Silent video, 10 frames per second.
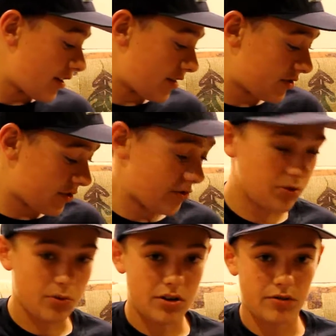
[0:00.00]
So
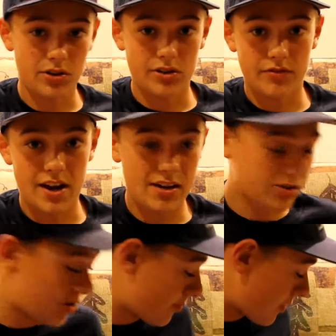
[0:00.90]
you want to reel it
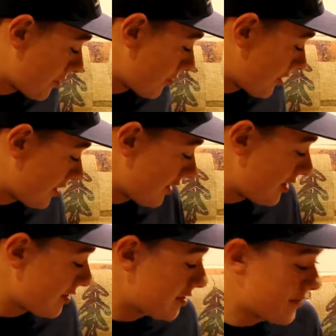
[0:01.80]
faster, but with
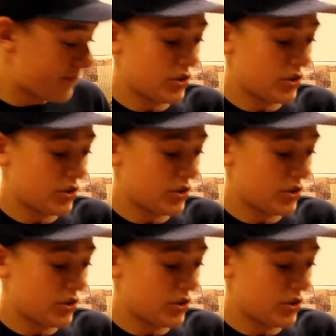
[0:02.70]
these,